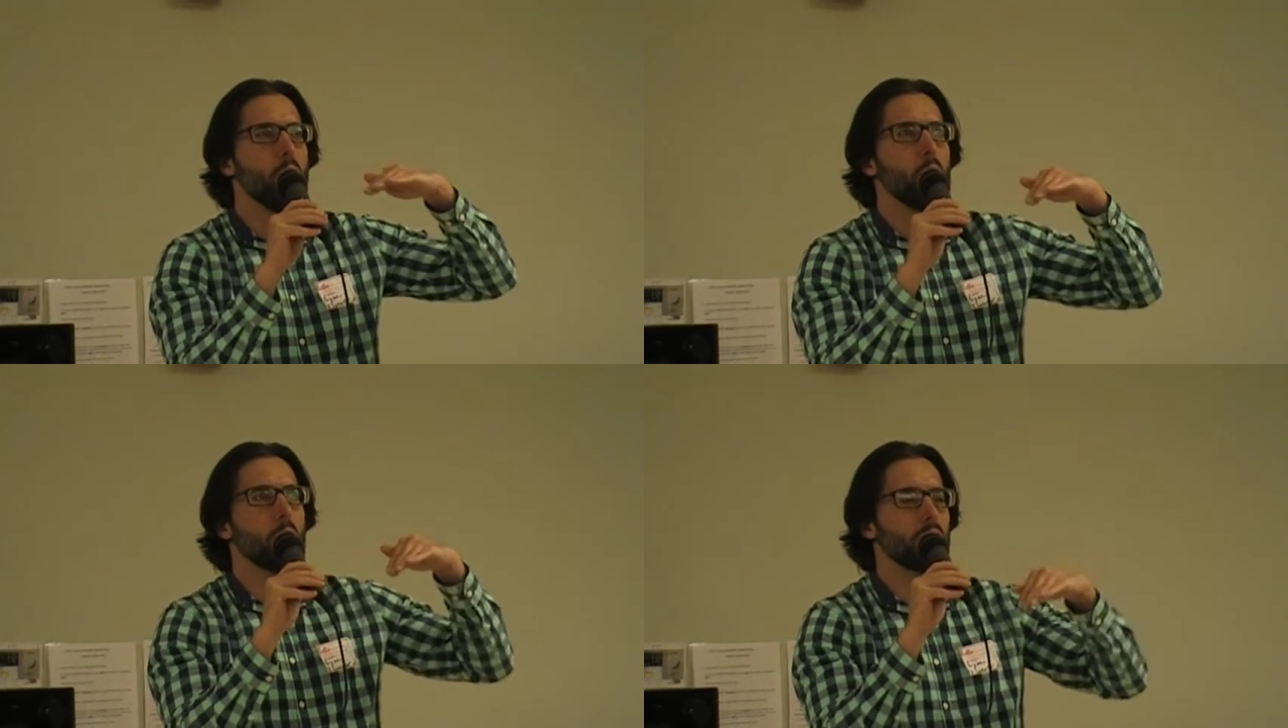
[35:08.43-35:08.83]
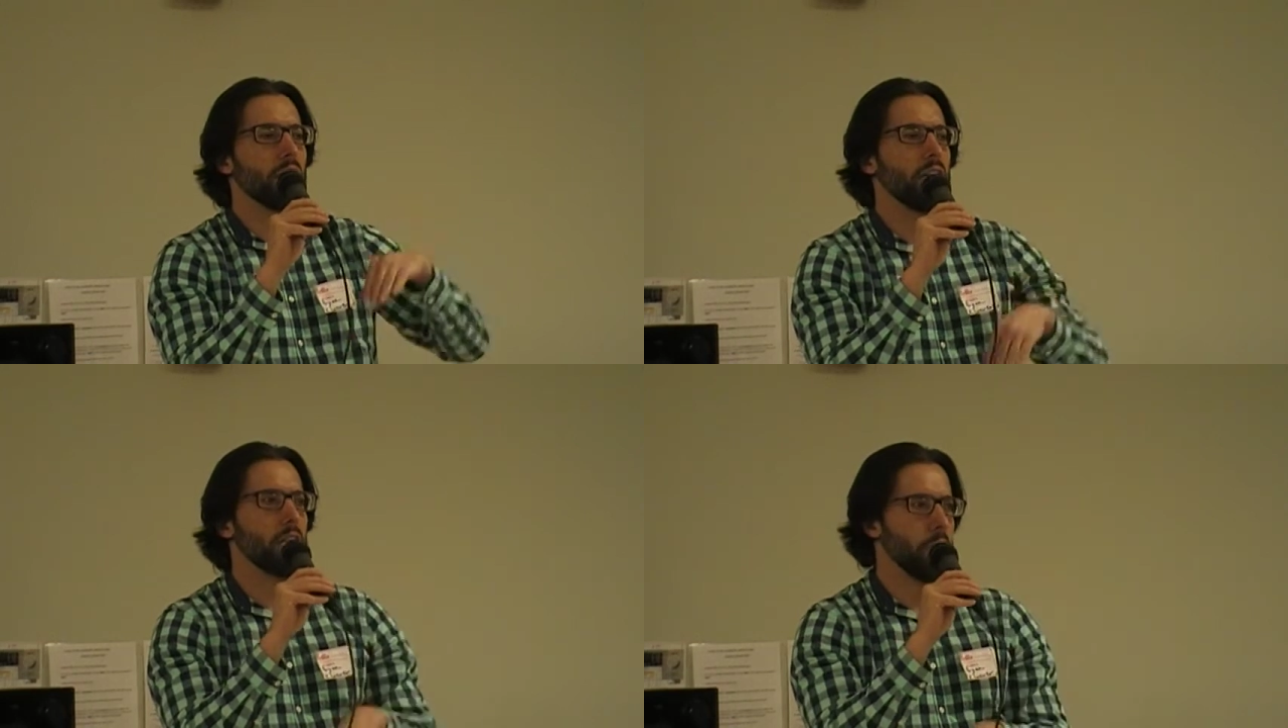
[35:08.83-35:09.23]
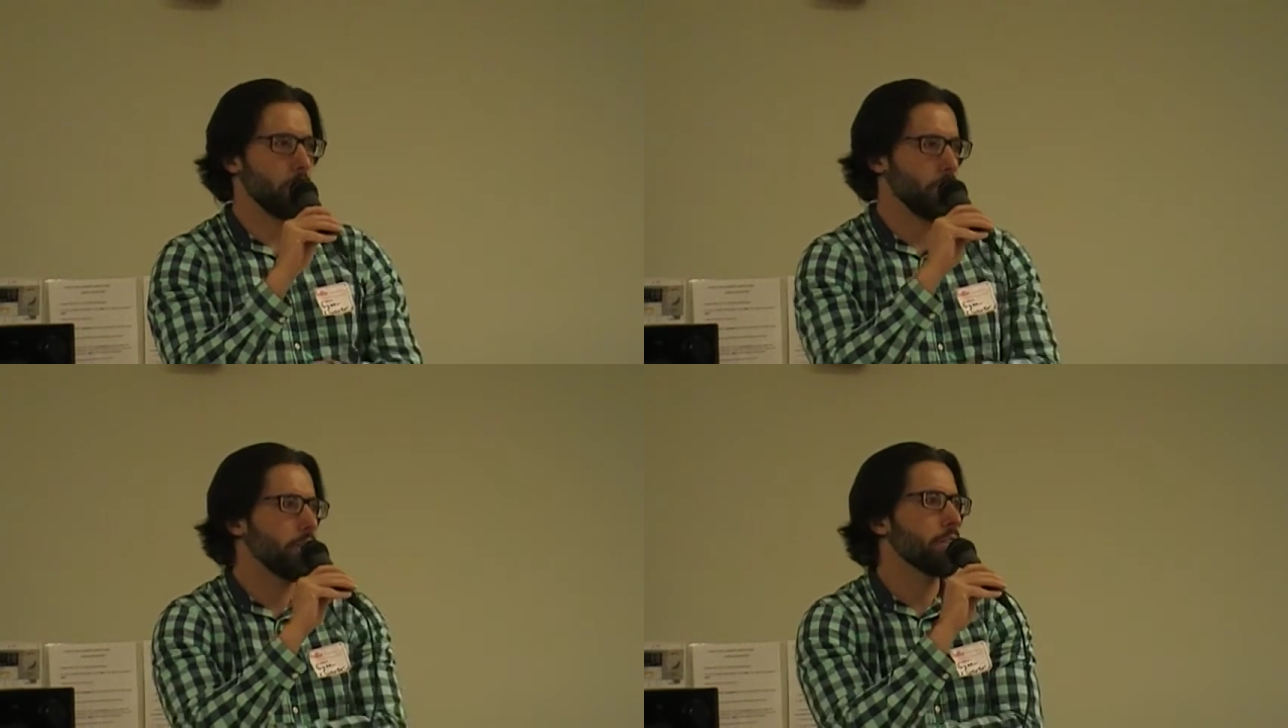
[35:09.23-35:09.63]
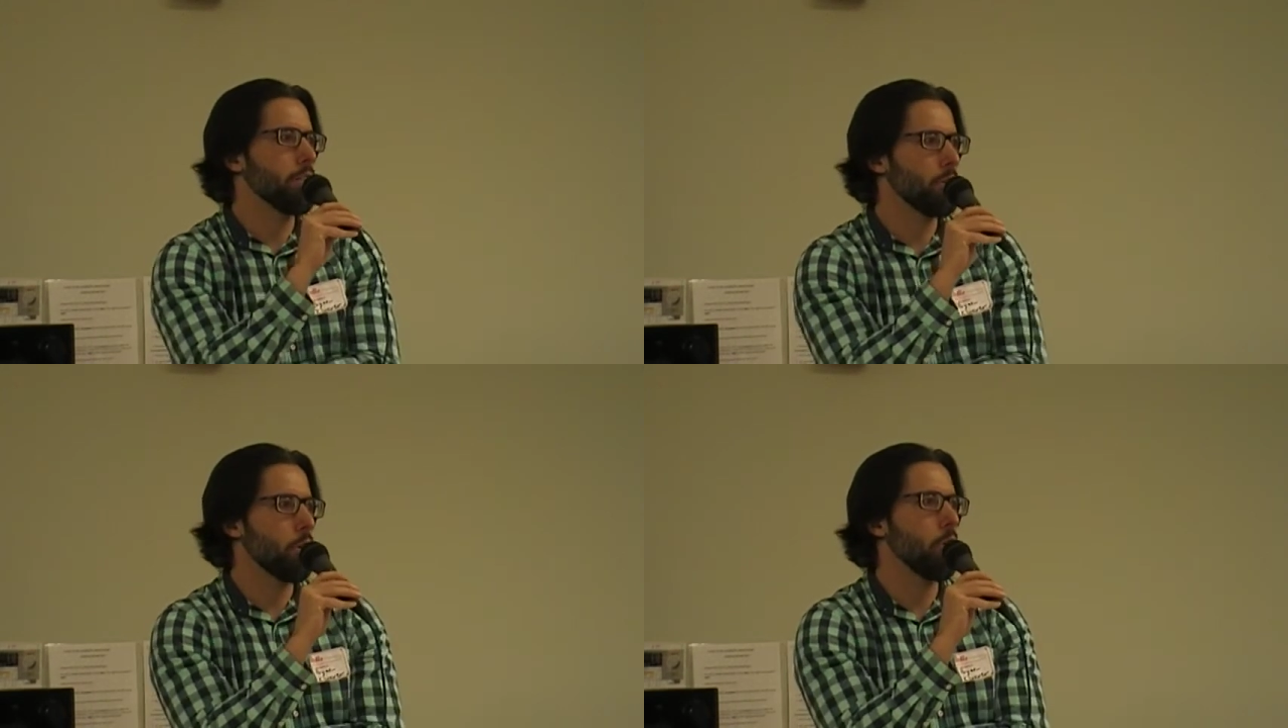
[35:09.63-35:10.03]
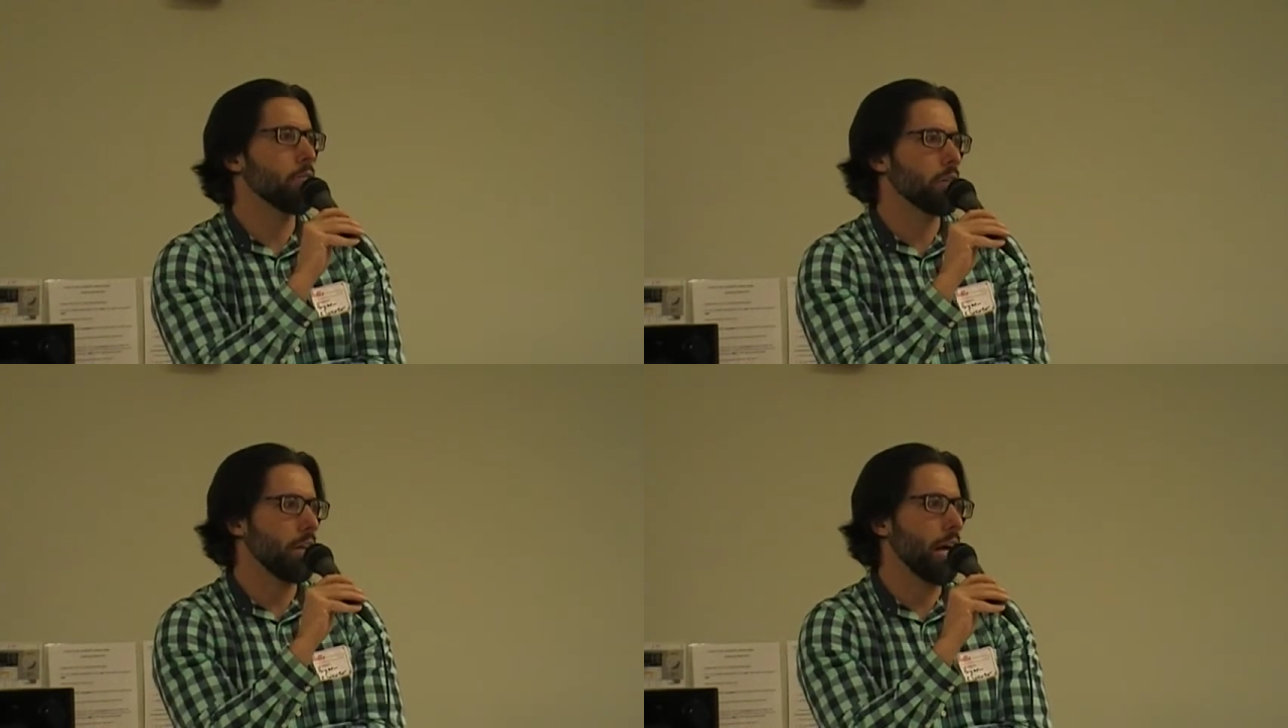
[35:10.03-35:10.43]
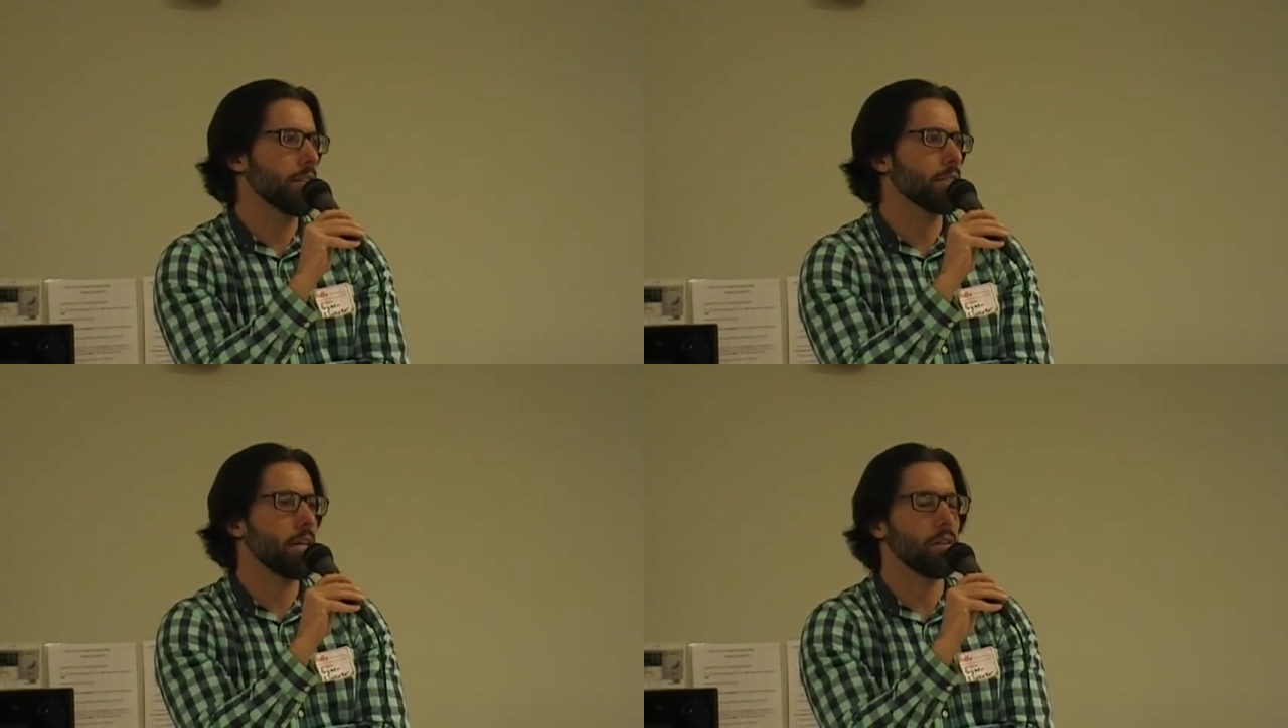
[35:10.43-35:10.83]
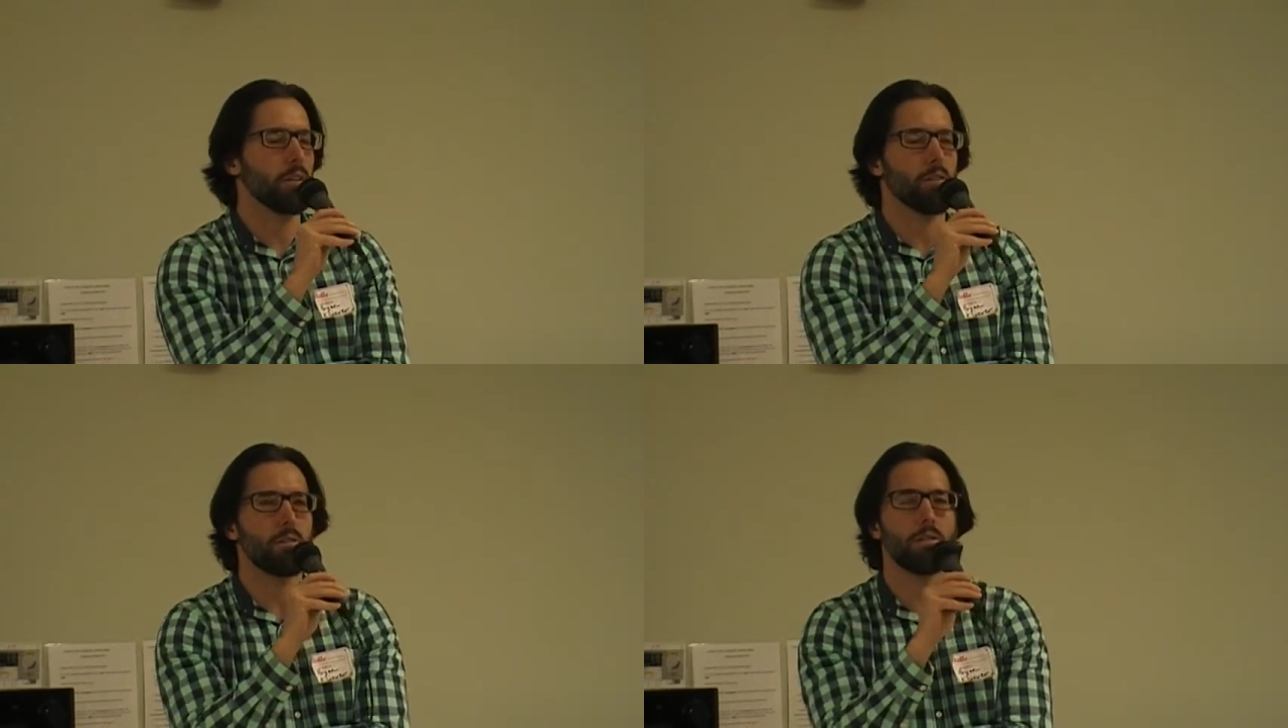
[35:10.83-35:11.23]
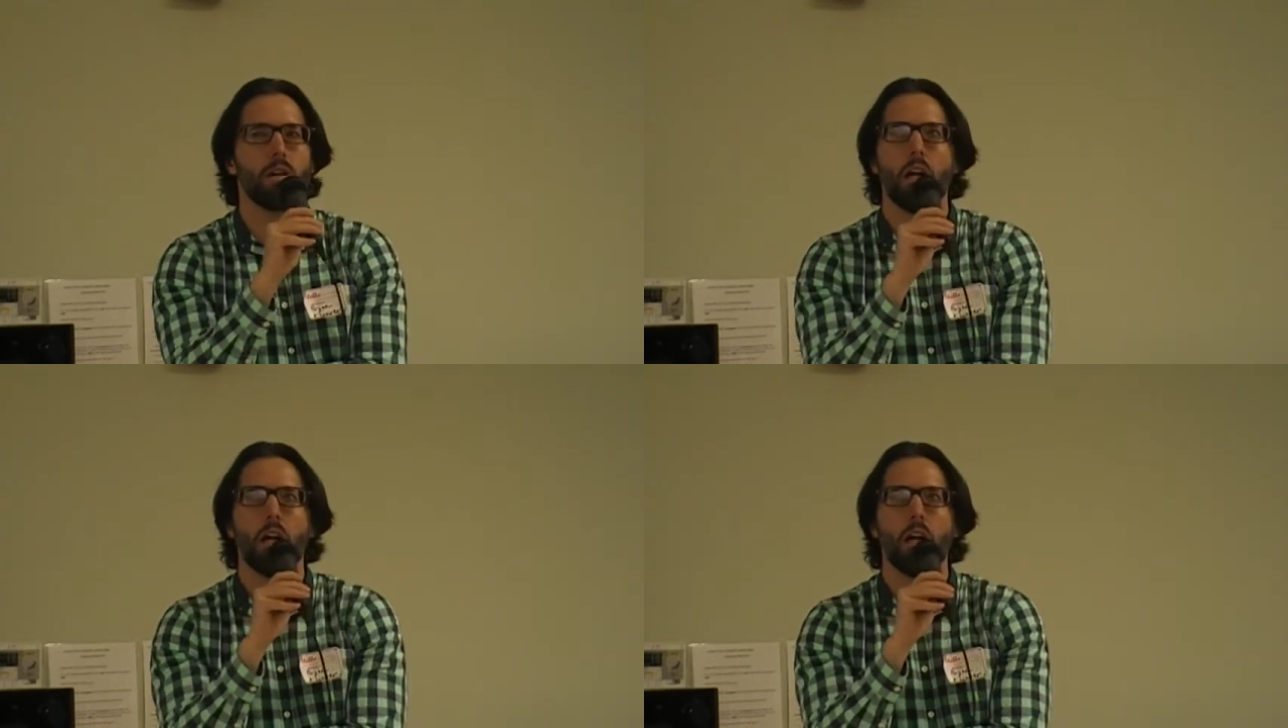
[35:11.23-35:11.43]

or slightly decreasing over the last 10 years.